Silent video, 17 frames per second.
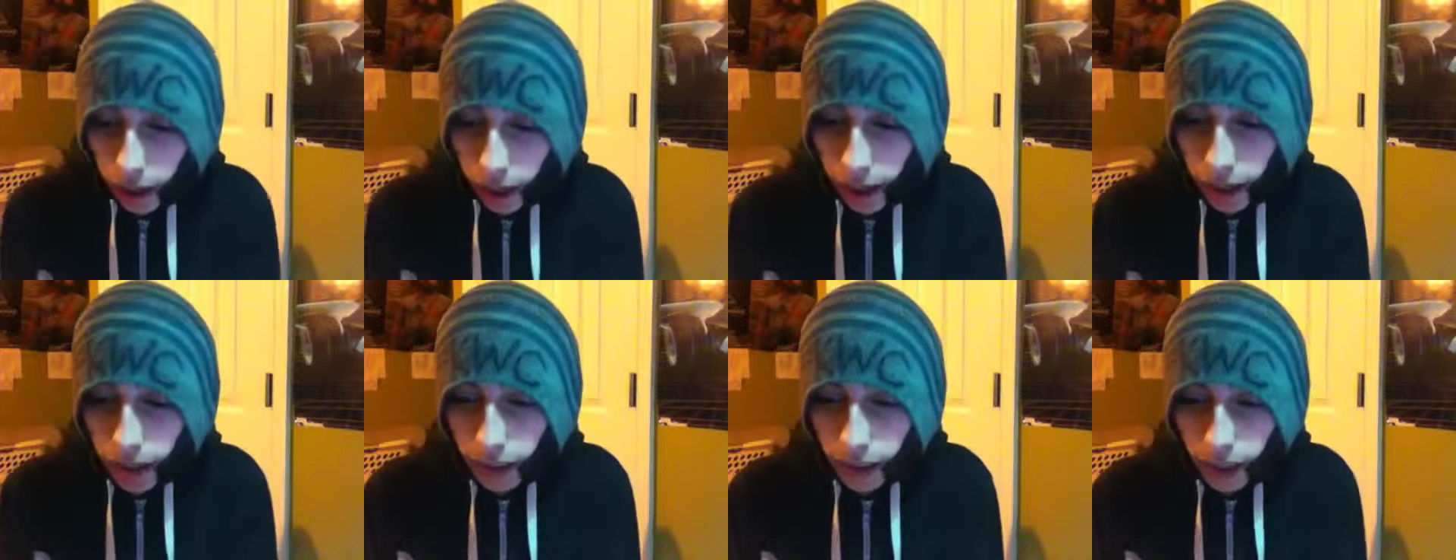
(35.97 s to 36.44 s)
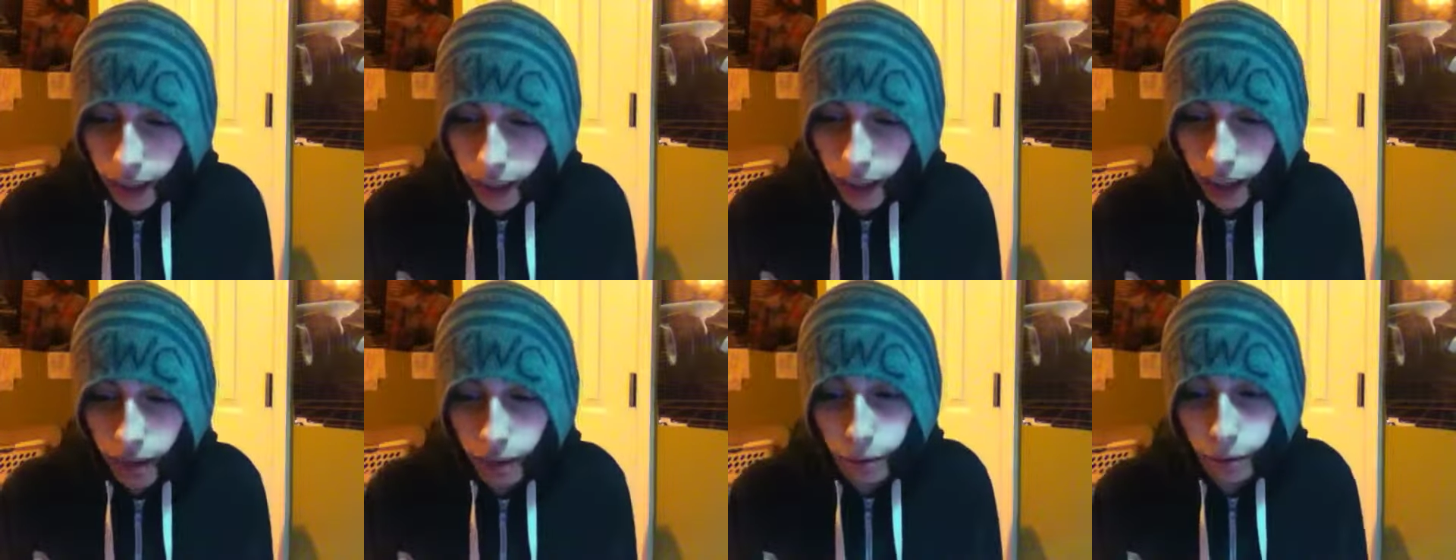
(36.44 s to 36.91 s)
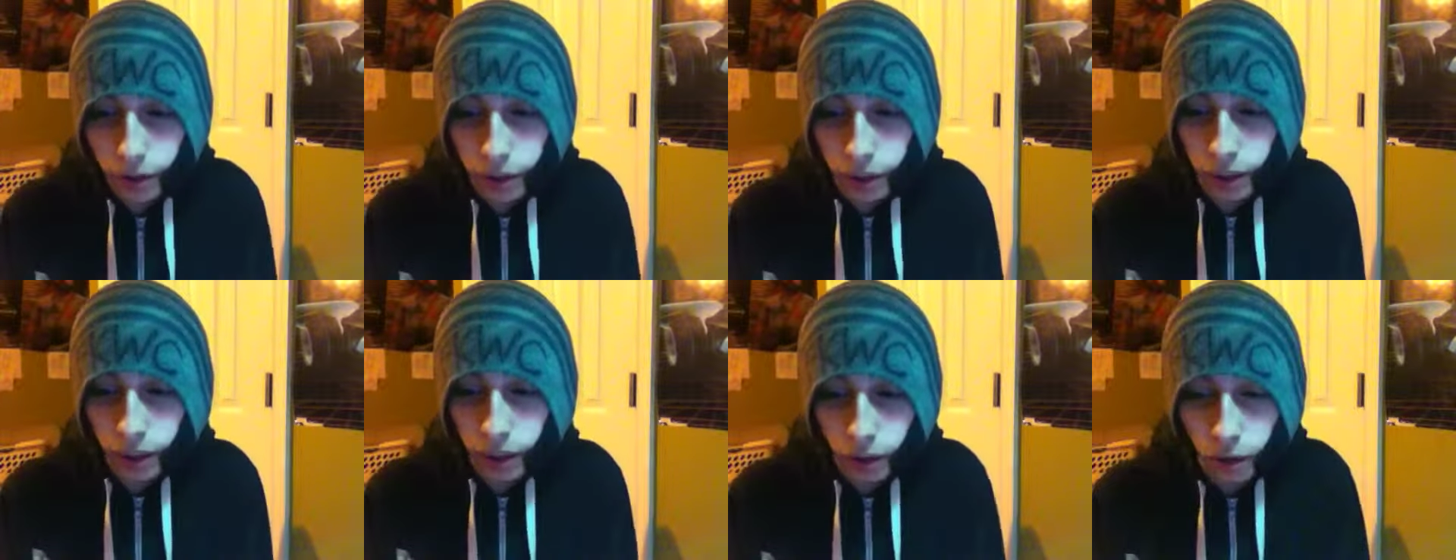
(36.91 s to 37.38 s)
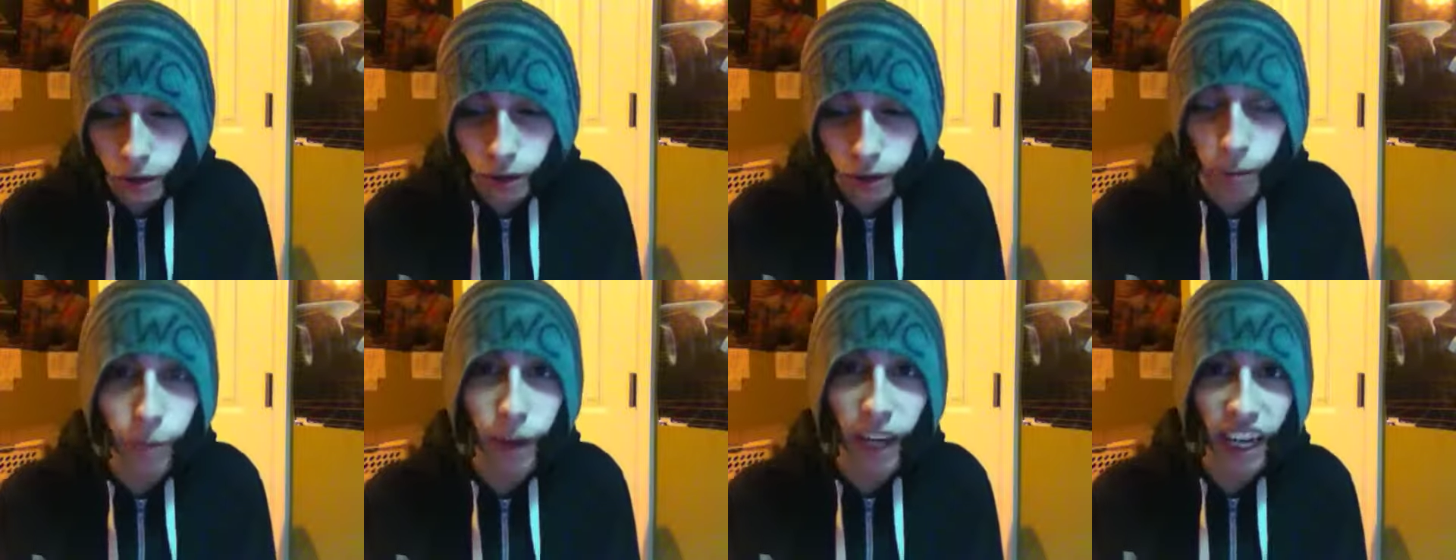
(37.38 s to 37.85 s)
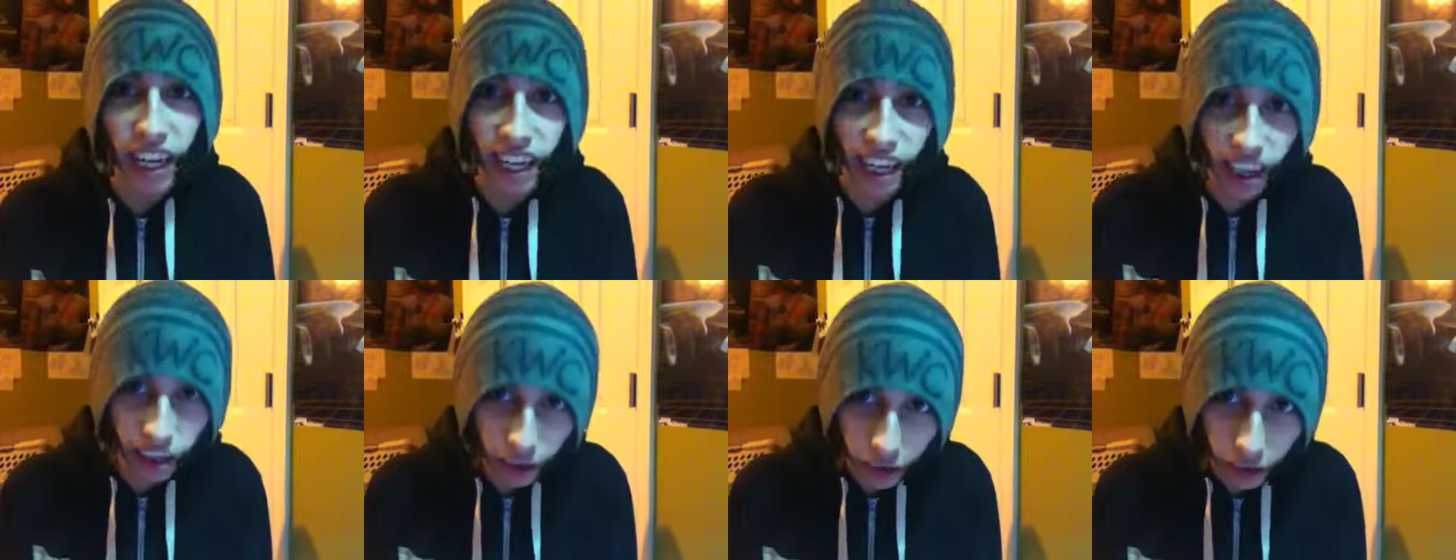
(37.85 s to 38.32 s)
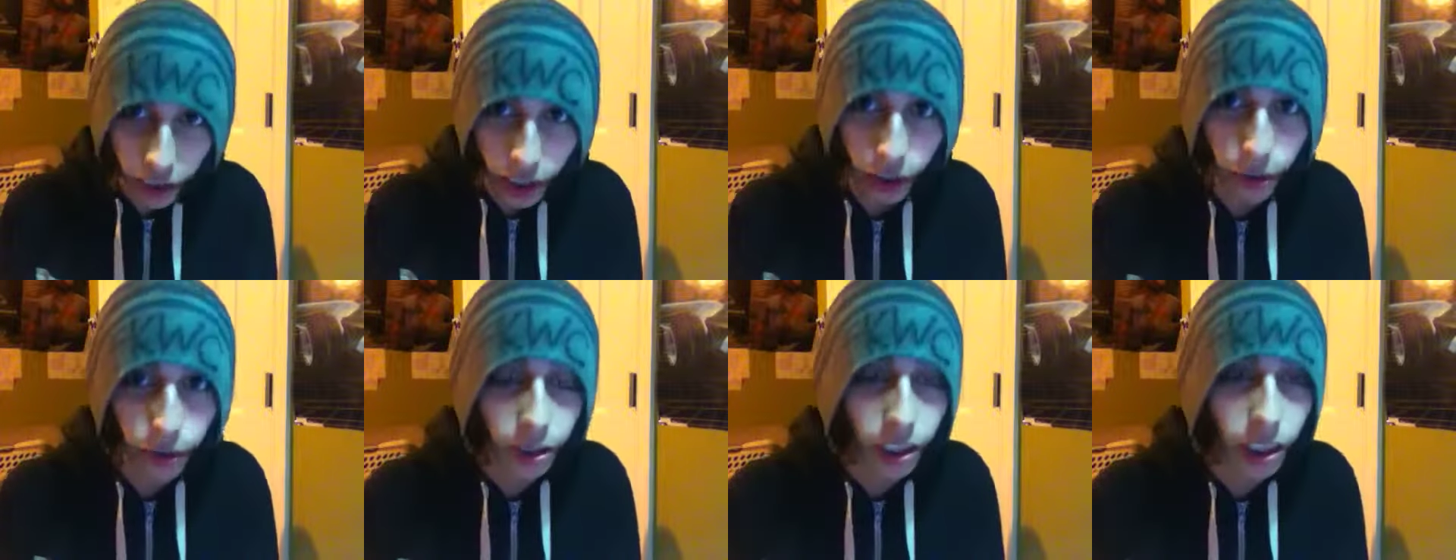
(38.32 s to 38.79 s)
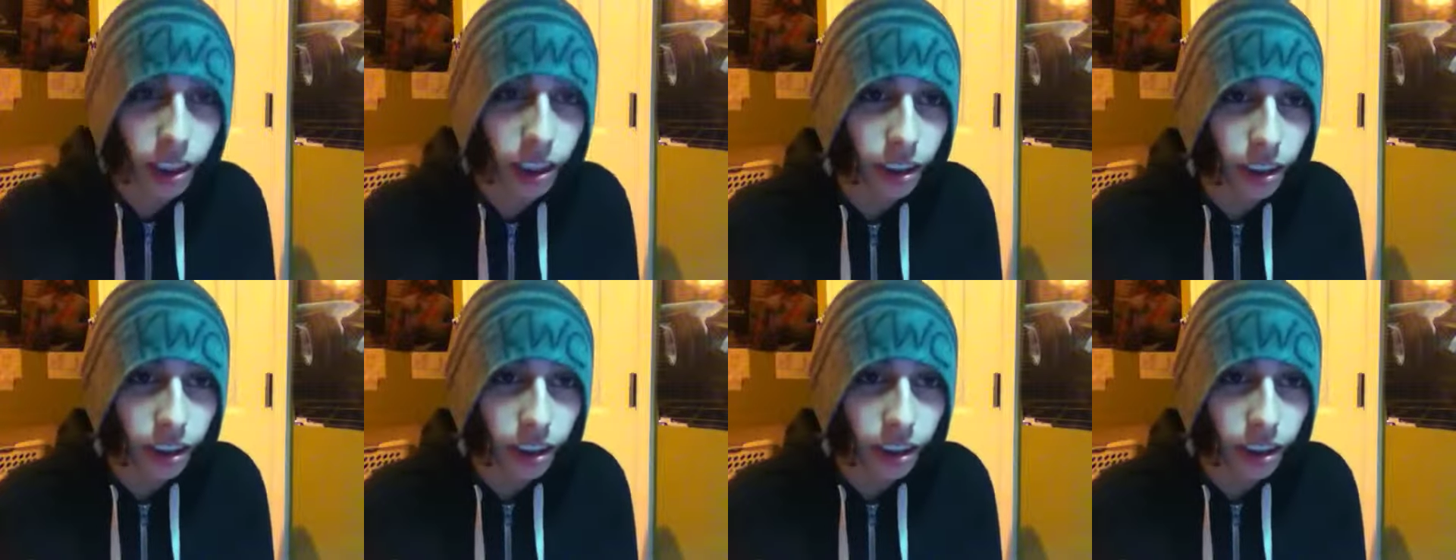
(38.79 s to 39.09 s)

And then I'll be doing local band interviews.